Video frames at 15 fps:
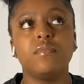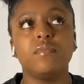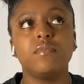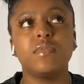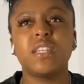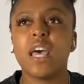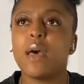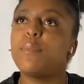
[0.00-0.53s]

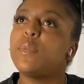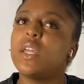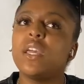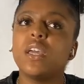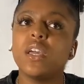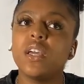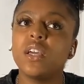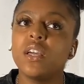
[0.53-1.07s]
tapped
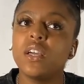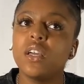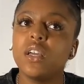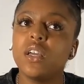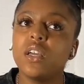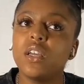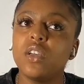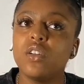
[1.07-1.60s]
in,
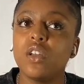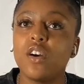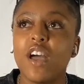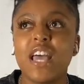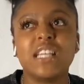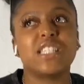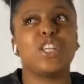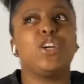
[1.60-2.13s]
you know,
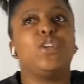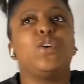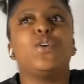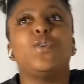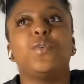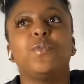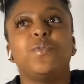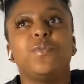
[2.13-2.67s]
as an
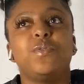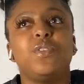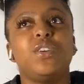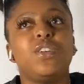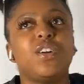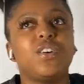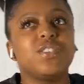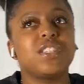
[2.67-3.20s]
adult, you
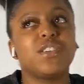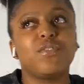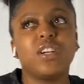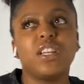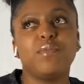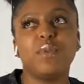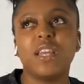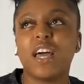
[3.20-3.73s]
know, to really
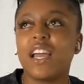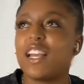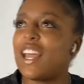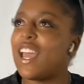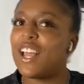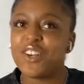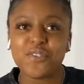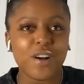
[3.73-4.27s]
be like,
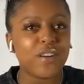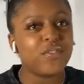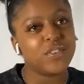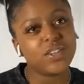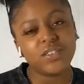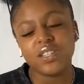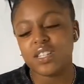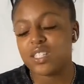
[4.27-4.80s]
dang, do I feel
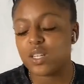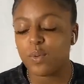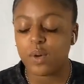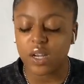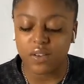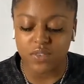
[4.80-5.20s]
this or whatever.